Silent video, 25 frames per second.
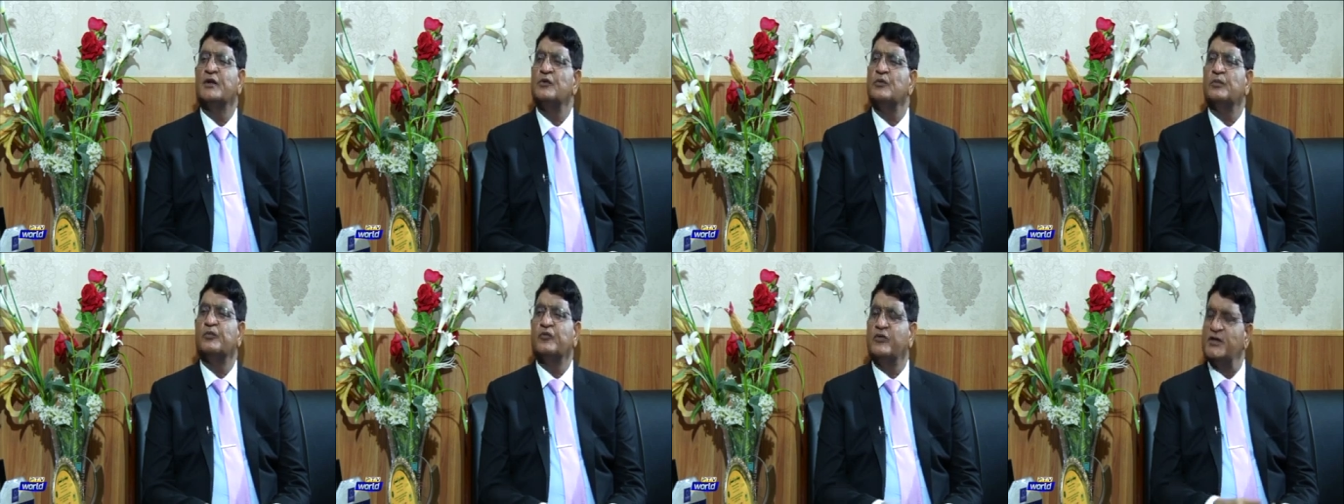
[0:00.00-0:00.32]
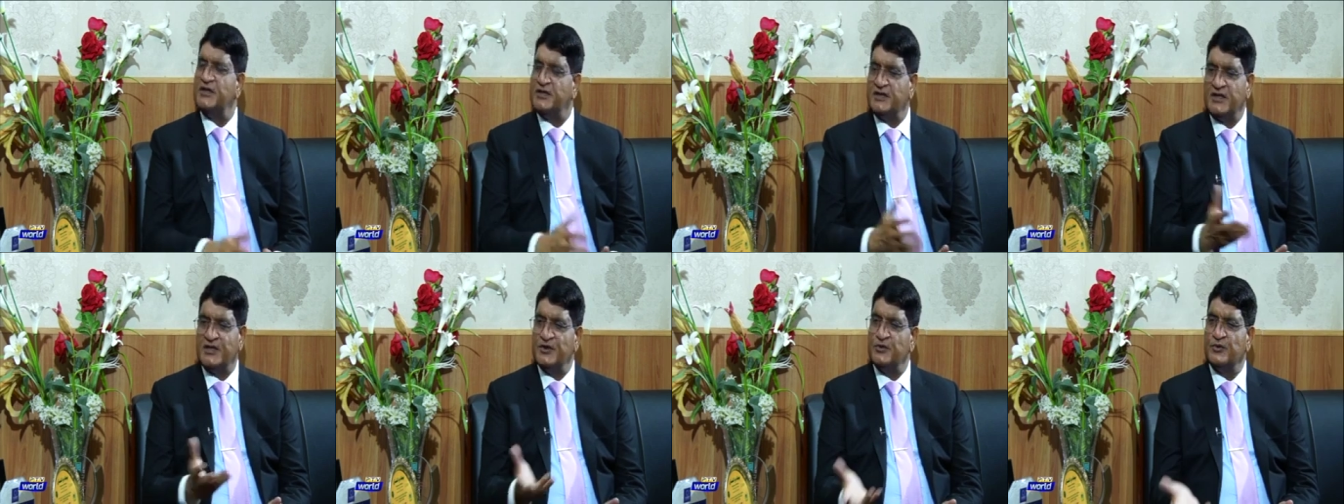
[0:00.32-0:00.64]

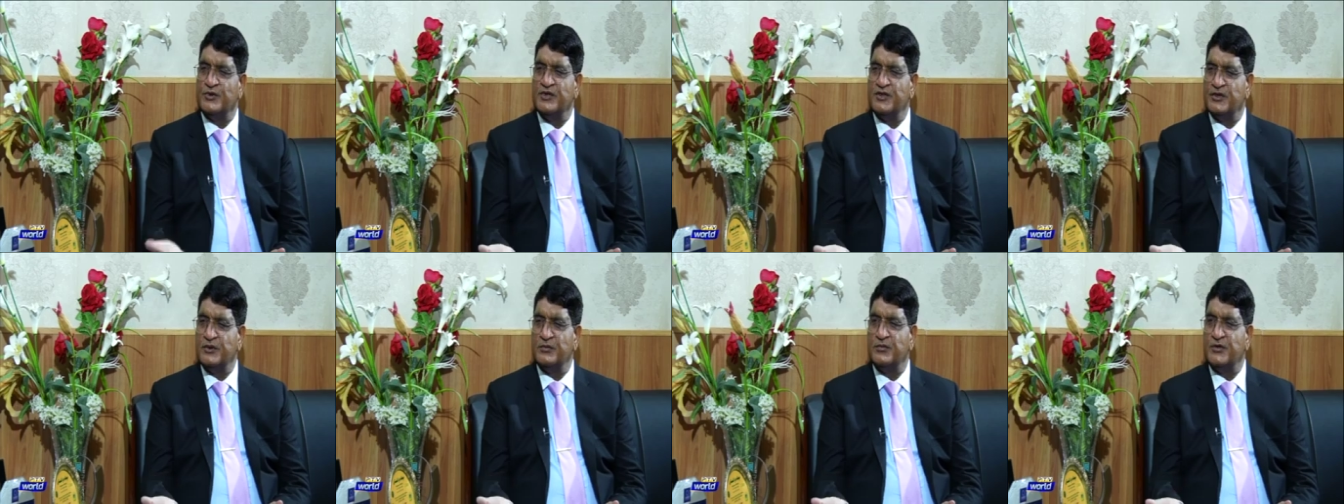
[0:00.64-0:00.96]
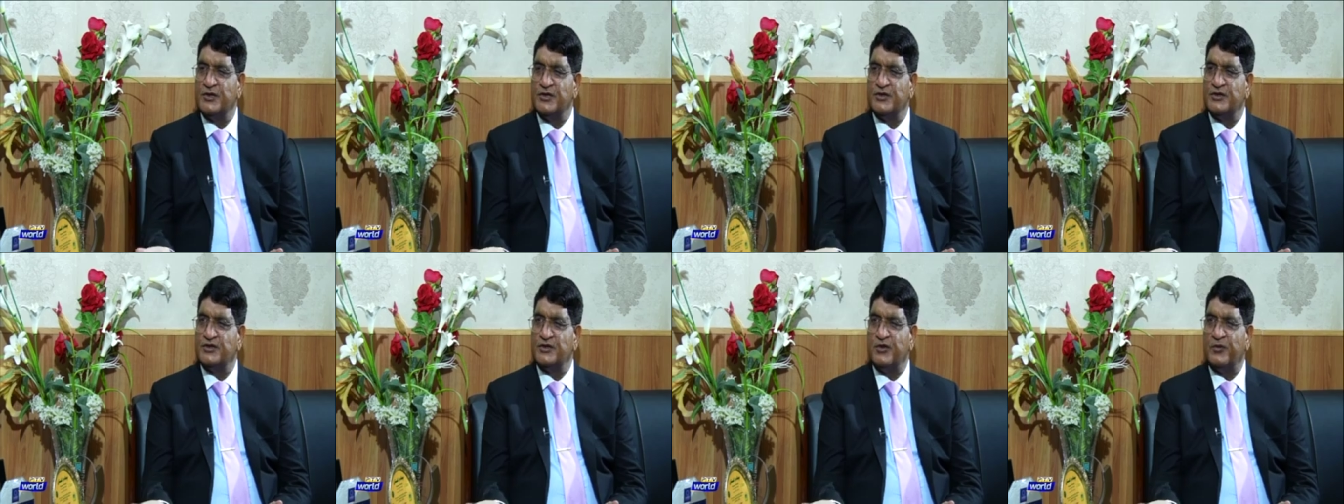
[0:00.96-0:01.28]
first Education
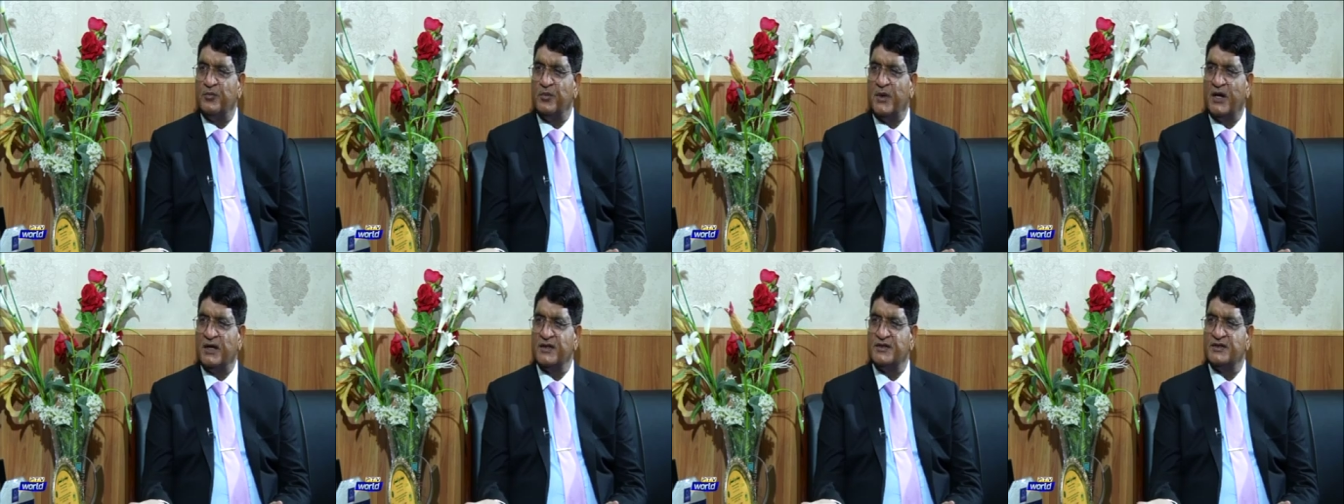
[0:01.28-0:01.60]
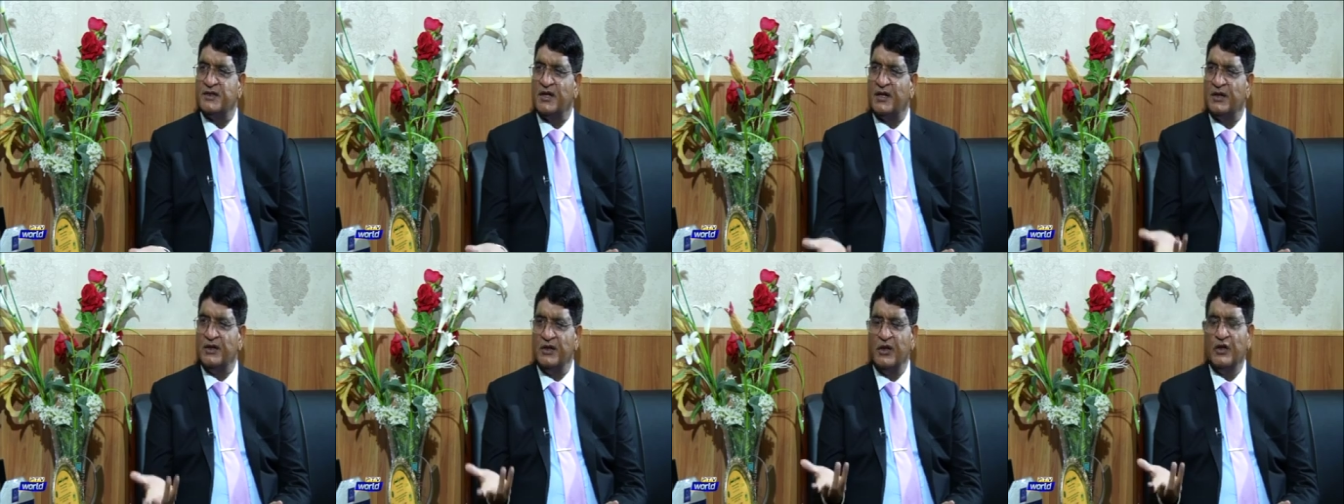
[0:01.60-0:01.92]
Minister of
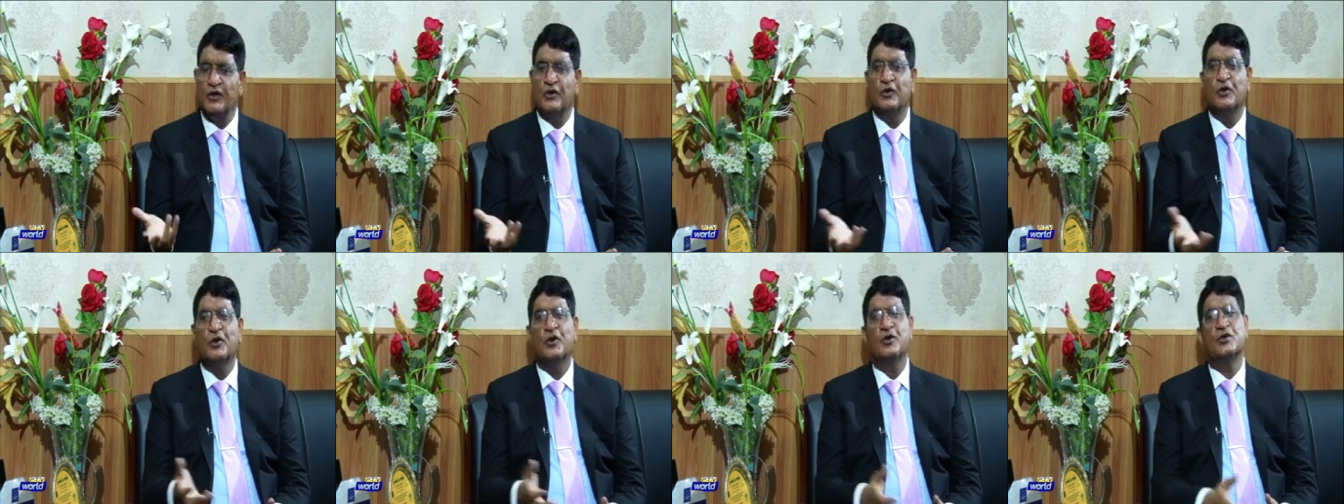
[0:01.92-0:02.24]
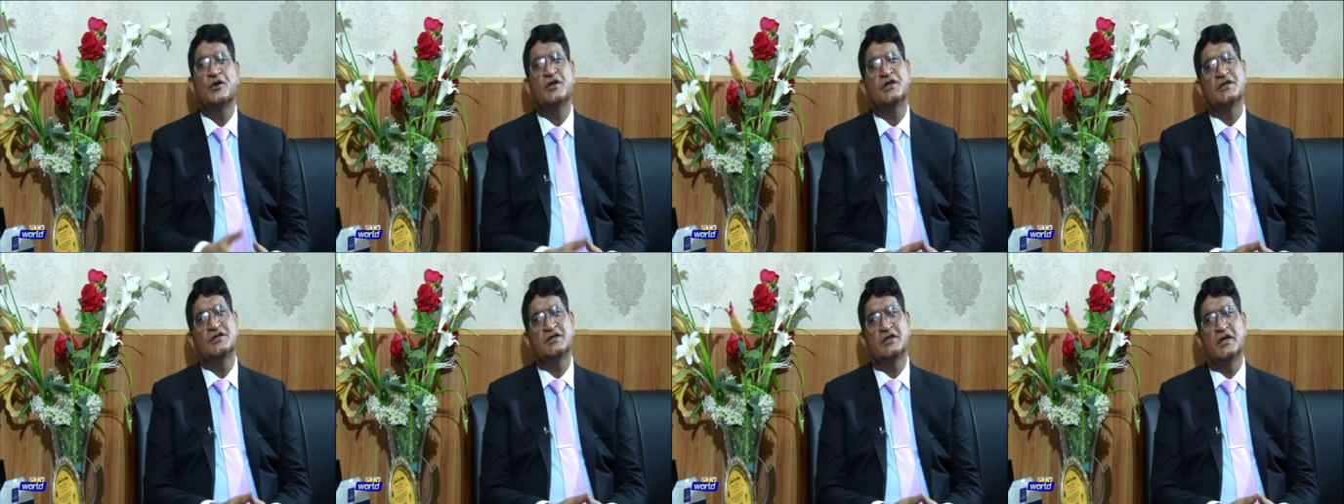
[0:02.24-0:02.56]
Pakistan,
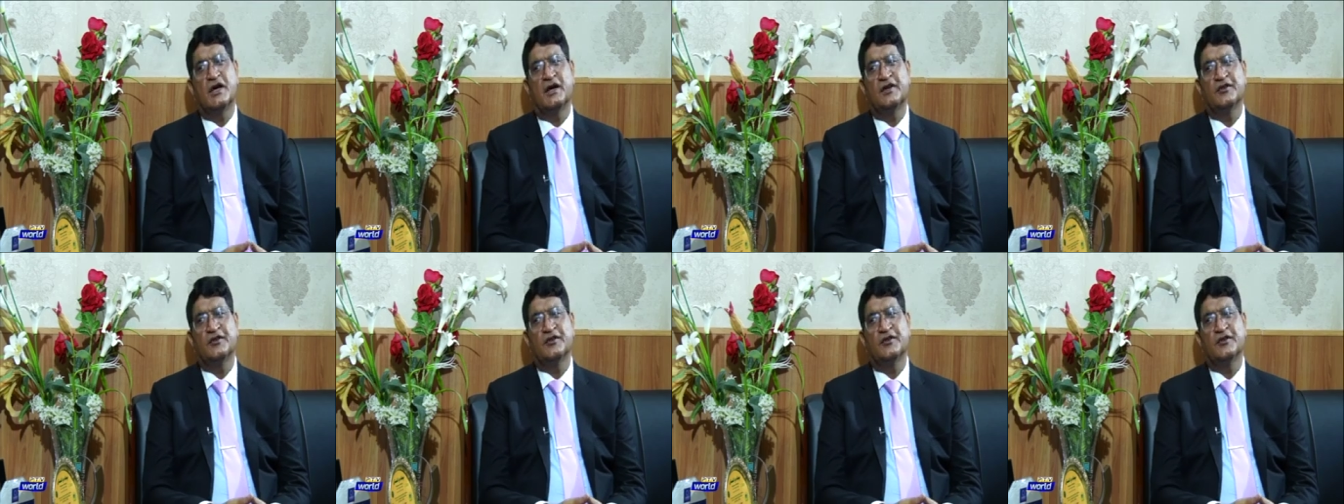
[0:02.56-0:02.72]
Dr. Ishtiaq